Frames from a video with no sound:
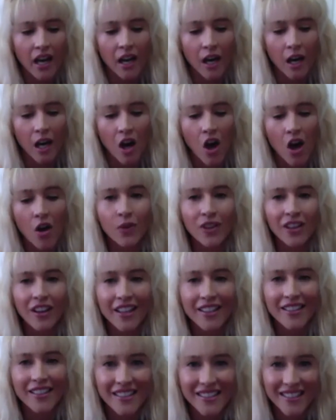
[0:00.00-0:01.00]
I would
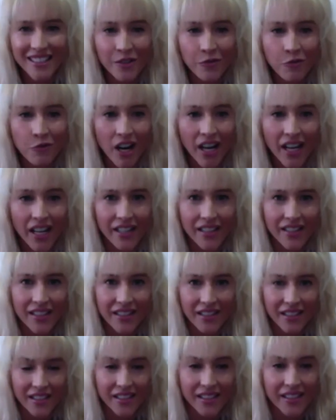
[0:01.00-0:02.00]
like to see raids
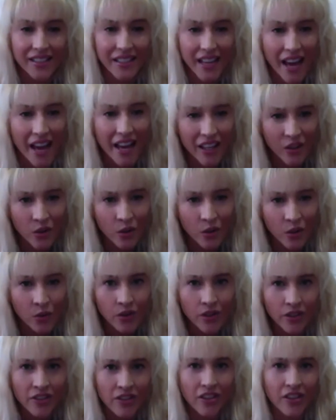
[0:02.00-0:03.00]

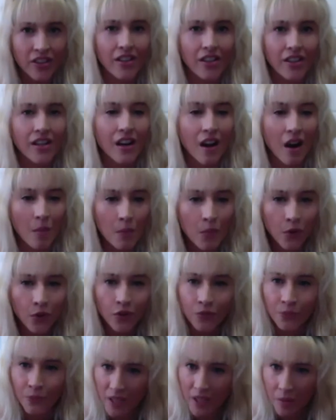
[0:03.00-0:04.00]
scaled to the number
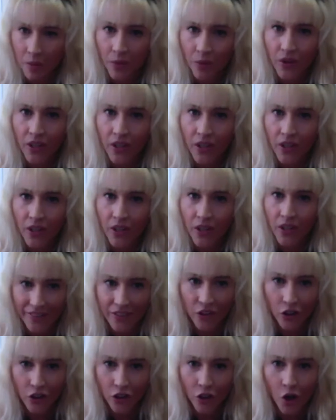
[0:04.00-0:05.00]
of people that are in
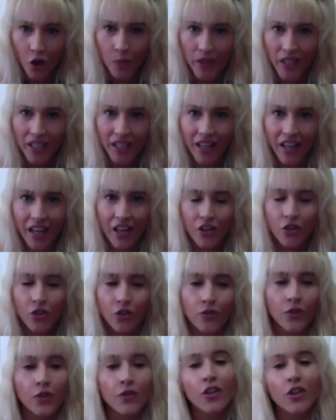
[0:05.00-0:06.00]
the lobby. So
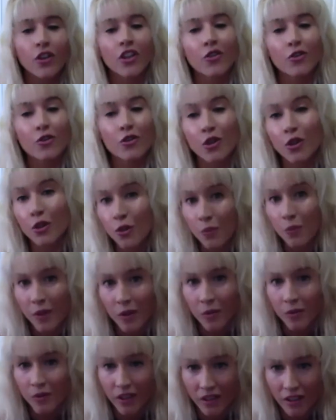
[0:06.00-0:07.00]
if you've only got 2
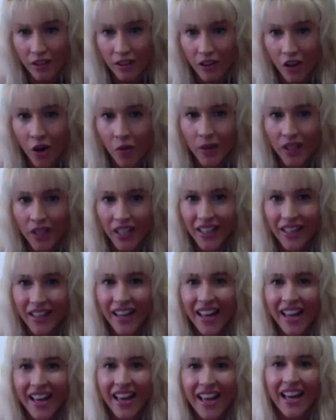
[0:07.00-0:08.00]
people in the lobby
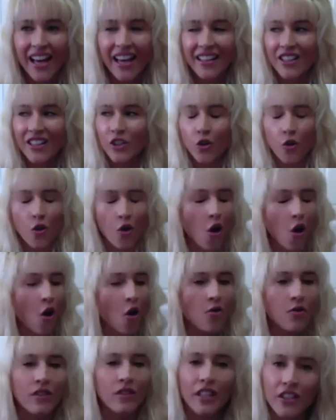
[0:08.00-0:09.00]
and it's your
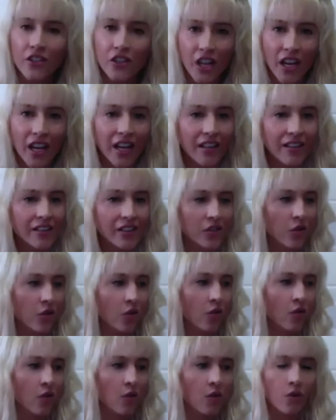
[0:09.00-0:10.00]
only chance,
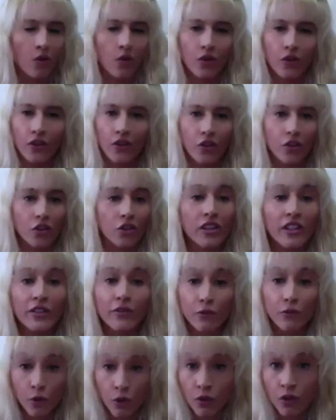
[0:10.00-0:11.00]
or you
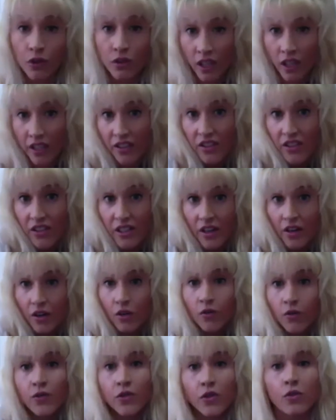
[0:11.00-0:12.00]
live rural like
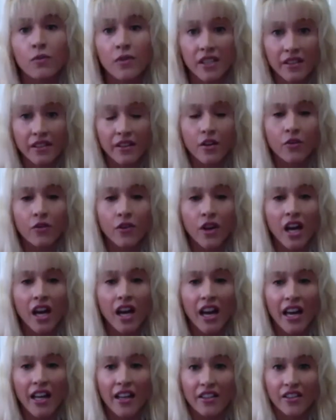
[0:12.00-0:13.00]
yourselves or myself,
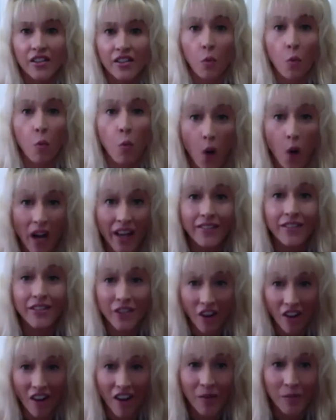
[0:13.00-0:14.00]
and it's the one
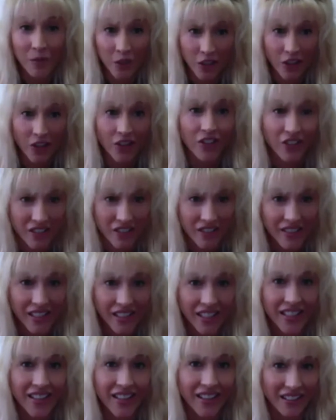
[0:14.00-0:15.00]
time you're going to
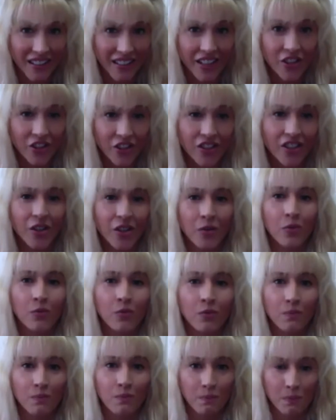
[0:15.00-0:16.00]
see a legendary
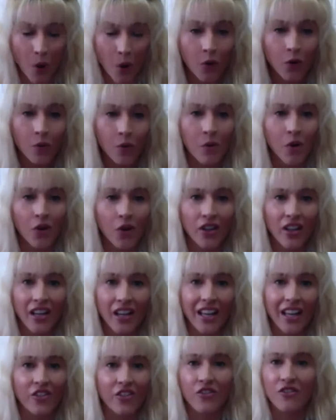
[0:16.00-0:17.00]
Pokemon
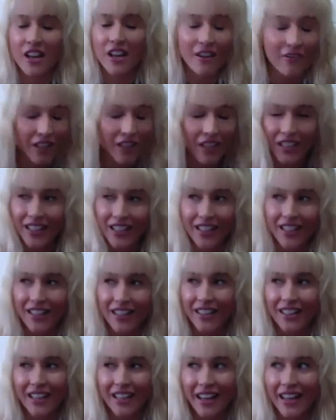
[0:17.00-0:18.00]
and you're never going to get
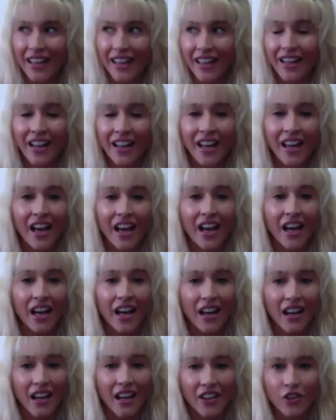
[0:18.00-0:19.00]
it again,
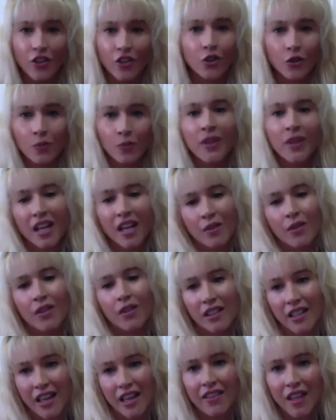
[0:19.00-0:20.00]
you should be able
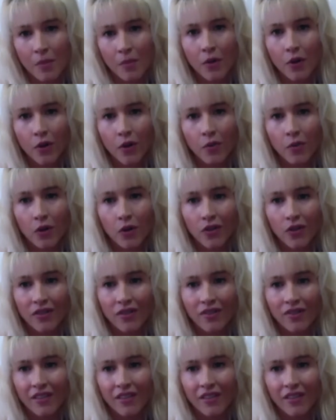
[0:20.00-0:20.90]
to get that Pokemon,